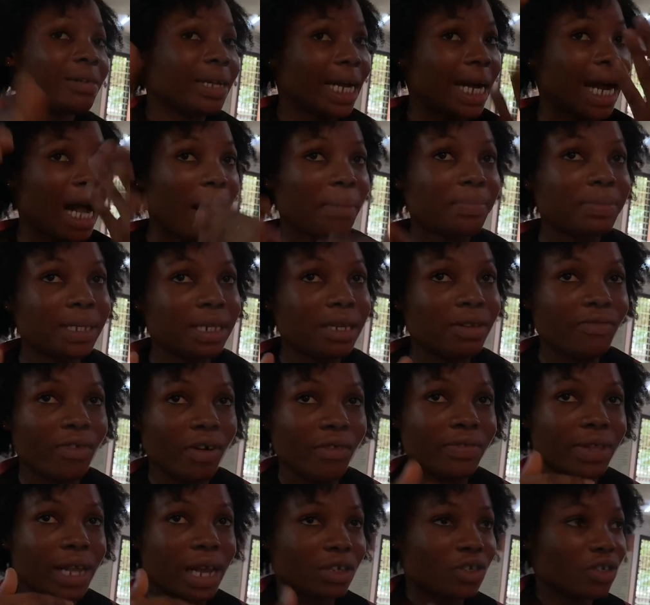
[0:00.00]
a captive
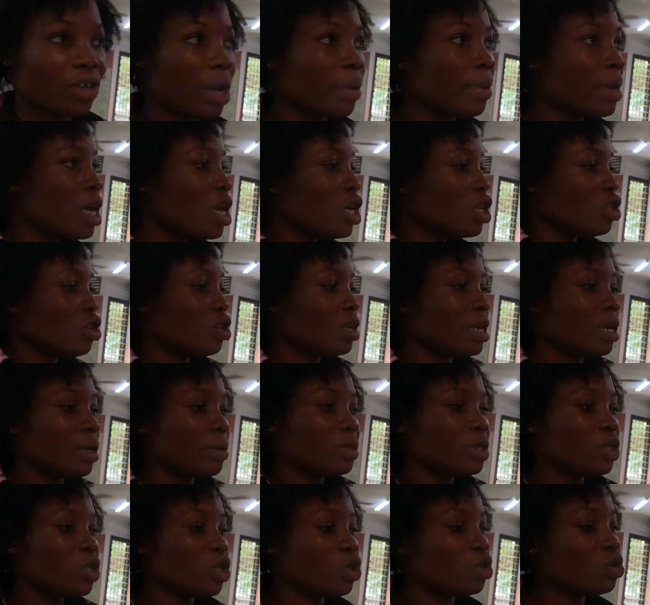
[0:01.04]
of the tribe. So they
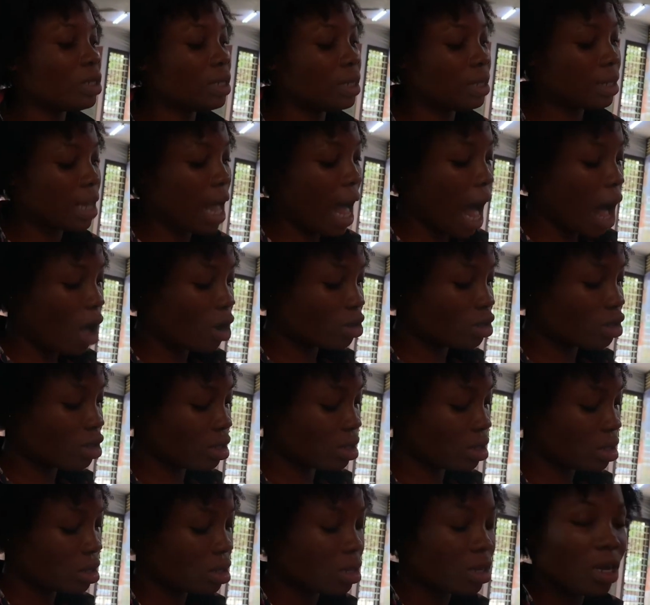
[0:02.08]
shoot out
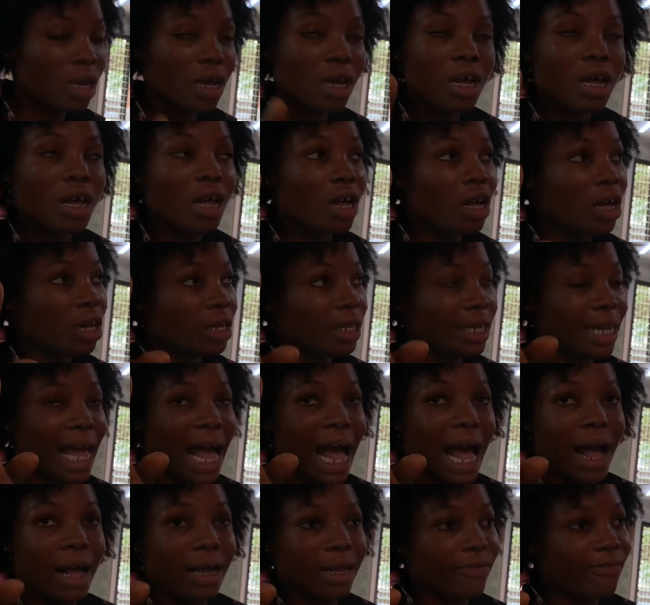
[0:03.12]

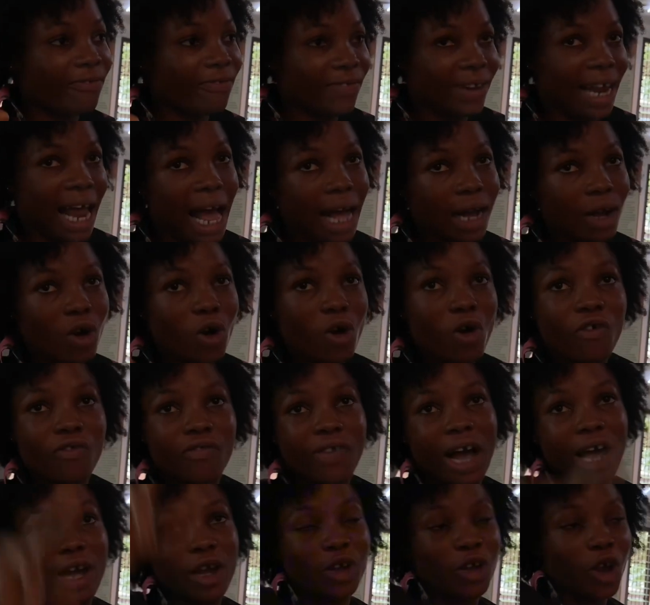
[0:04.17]
their flag
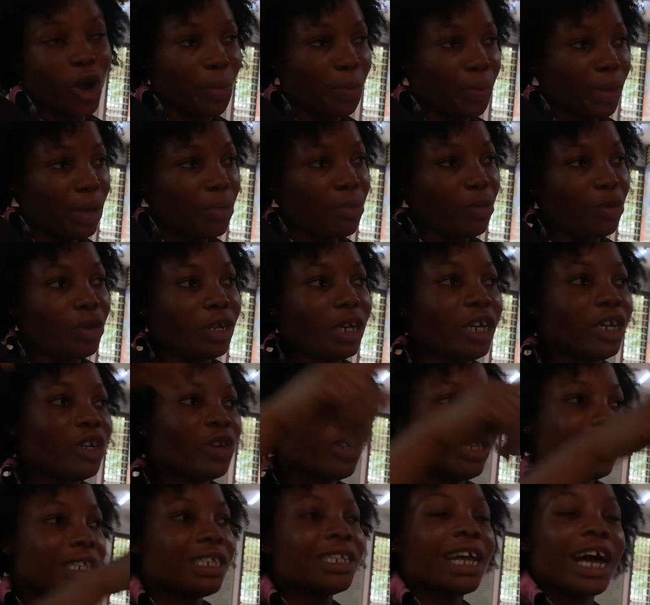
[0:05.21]
over your people. Then
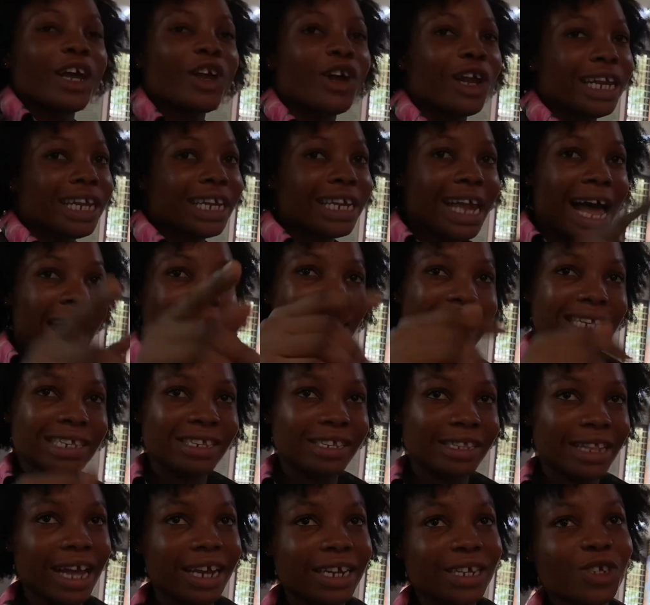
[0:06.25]
you'll see that your leader
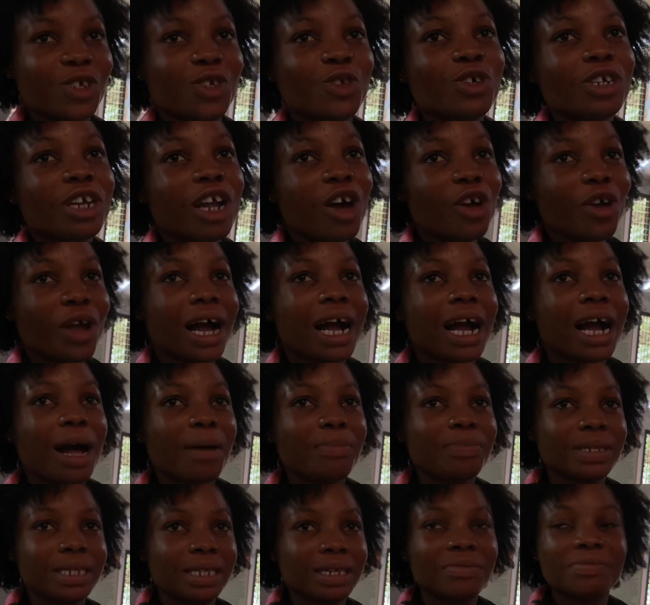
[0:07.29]
is dead. So now your
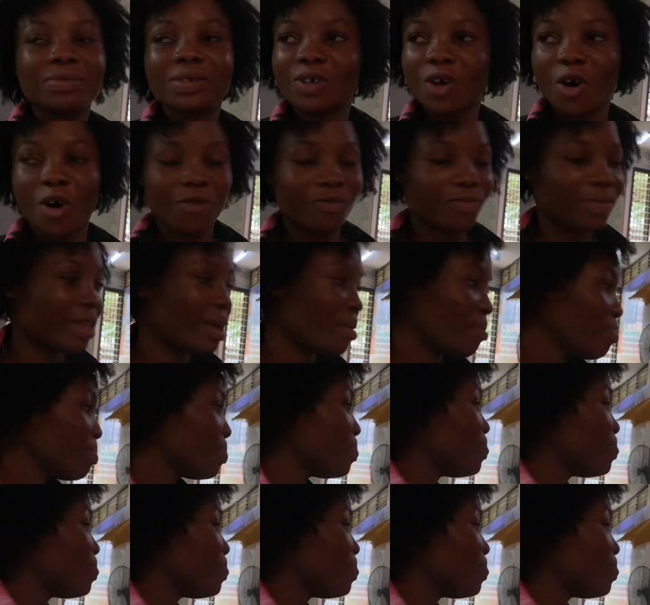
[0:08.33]
captives will go.